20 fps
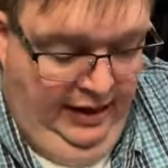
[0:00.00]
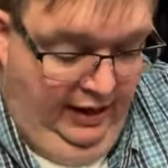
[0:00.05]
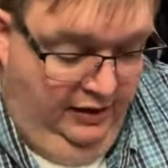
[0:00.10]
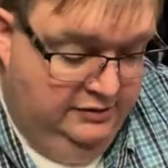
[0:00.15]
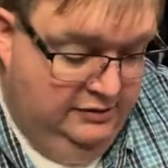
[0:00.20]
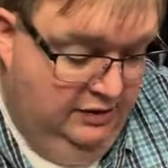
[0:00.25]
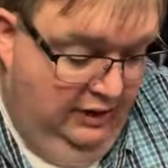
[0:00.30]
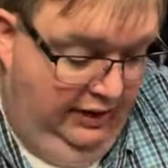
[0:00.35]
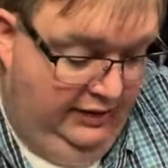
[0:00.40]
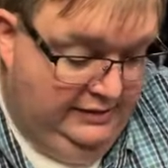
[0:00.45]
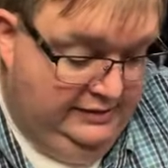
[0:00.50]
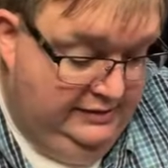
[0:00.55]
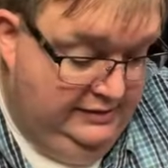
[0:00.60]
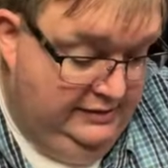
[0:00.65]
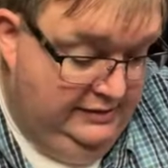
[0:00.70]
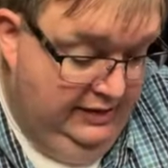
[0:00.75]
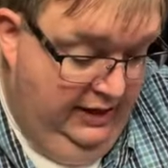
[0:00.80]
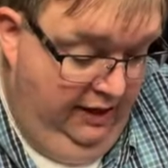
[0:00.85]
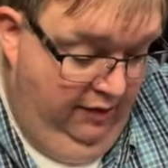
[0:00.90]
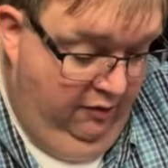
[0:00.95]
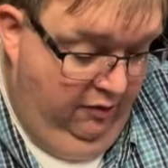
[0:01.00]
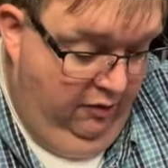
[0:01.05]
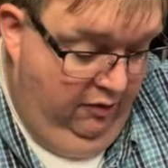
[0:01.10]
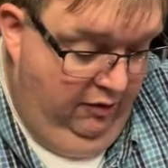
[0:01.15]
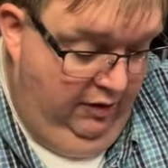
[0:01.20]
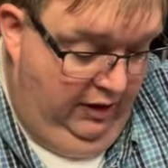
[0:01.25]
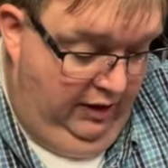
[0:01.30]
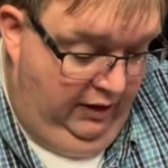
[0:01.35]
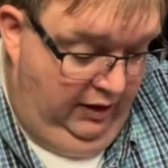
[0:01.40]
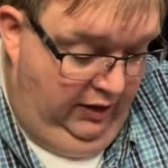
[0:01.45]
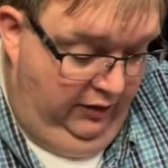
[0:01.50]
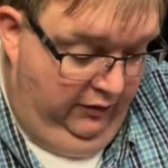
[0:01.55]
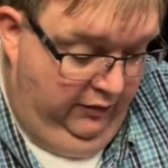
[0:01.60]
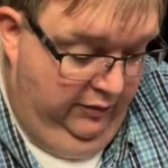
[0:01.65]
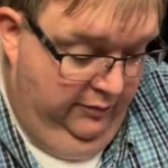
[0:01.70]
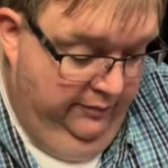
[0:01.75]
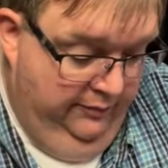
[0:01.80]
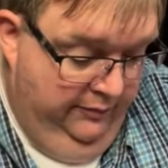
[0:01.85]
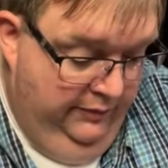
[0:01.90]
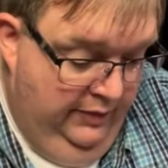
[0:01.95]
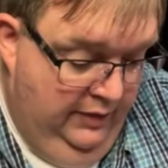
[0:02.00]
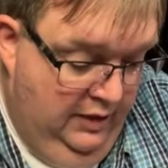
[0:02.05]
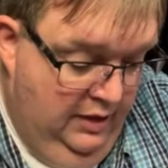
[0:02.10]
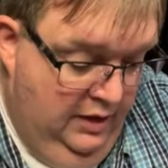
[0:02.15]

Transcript: I also like sauerkraut on them.